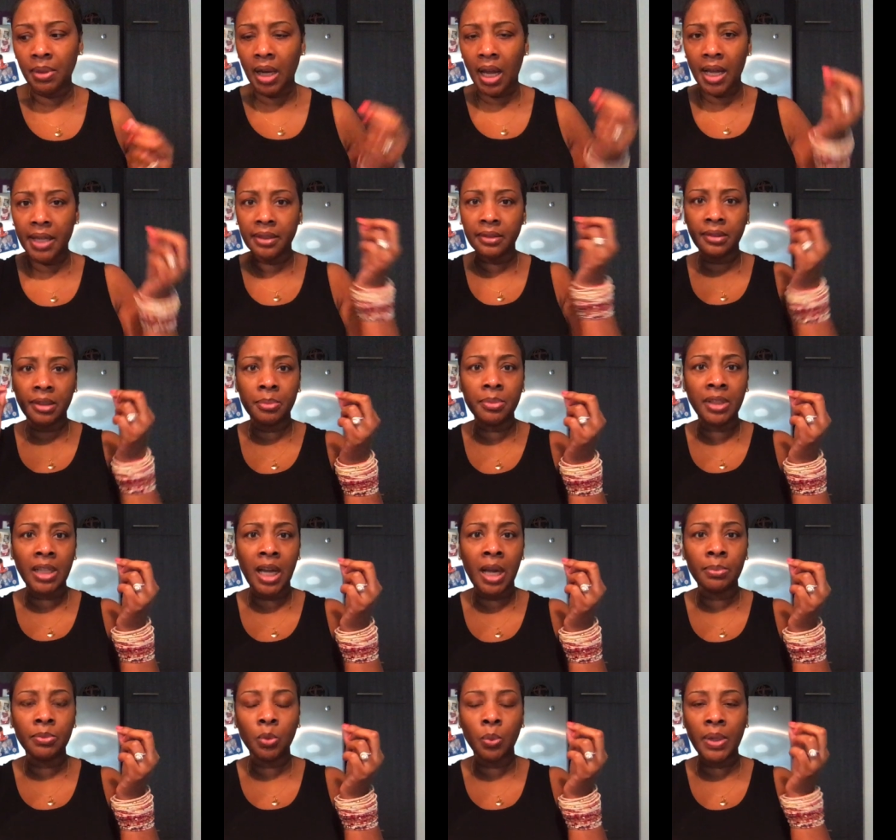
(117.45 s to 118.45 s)
Like
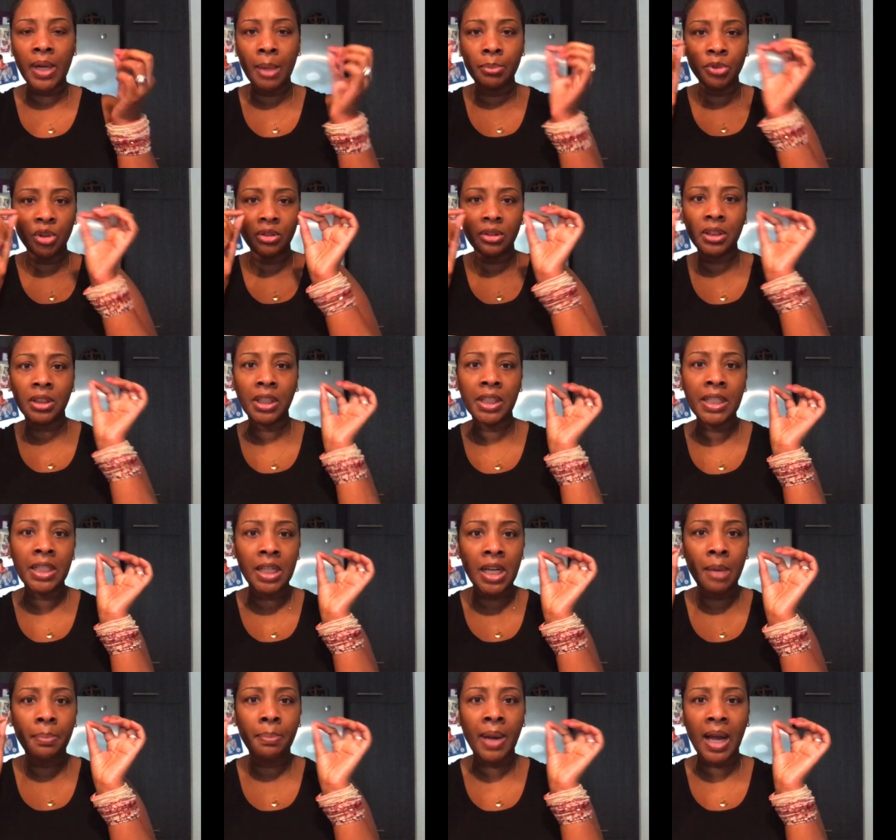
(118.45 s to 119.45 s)
sometimes when I'm just
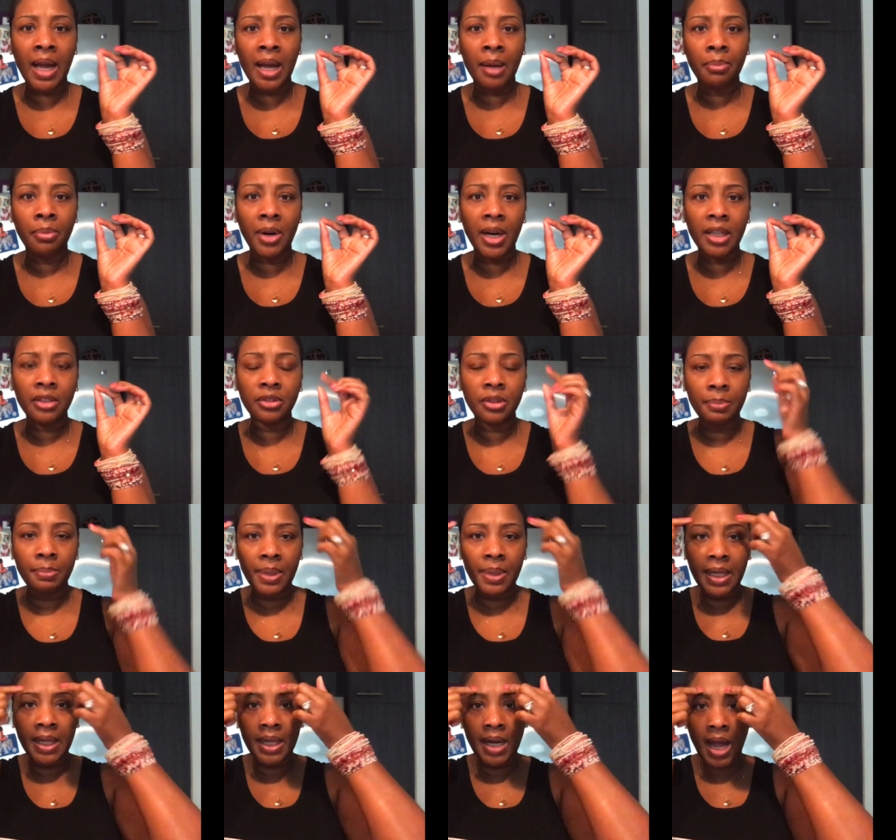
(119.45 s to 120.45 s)
cleaning up my eyebrows a
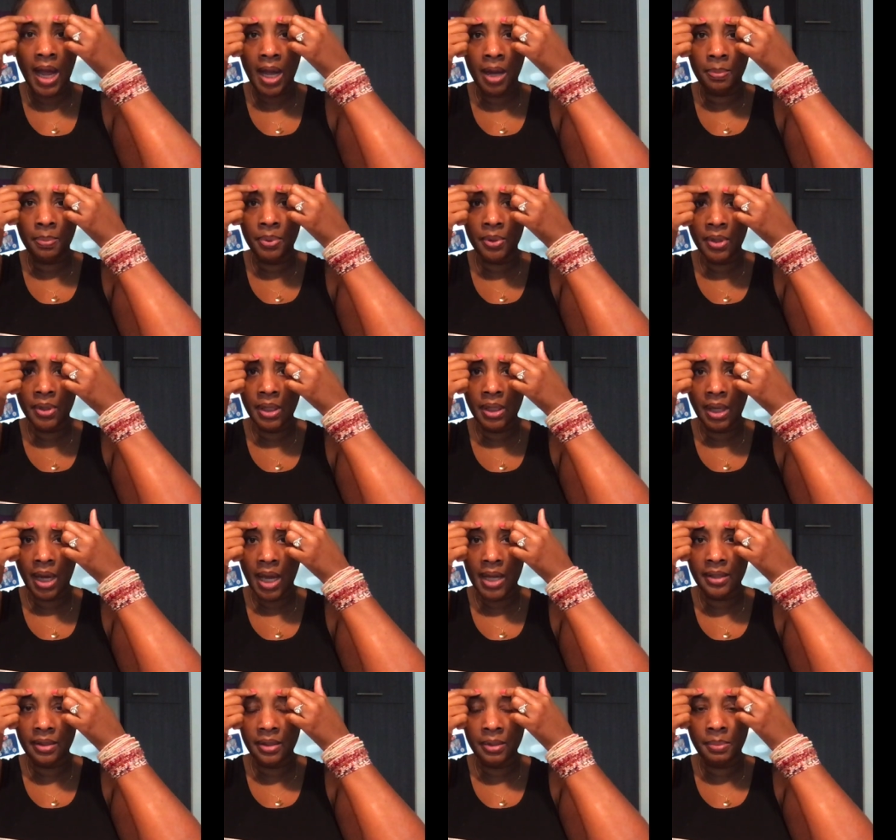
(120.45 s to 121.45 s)
bit, I'll put
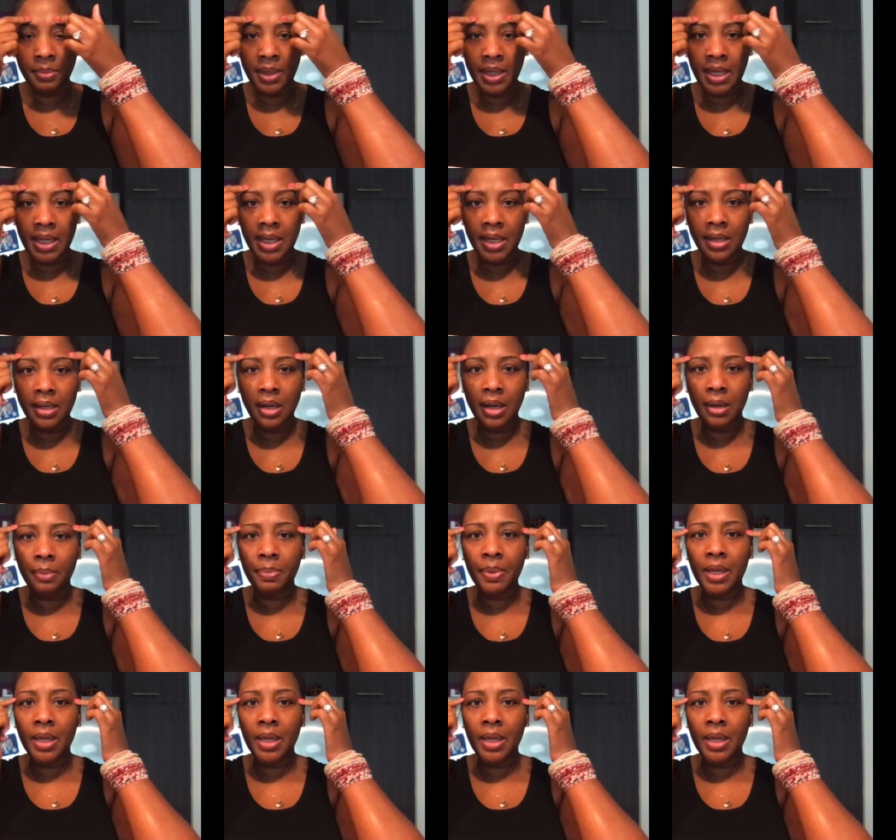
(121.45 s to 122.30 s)
like some meat up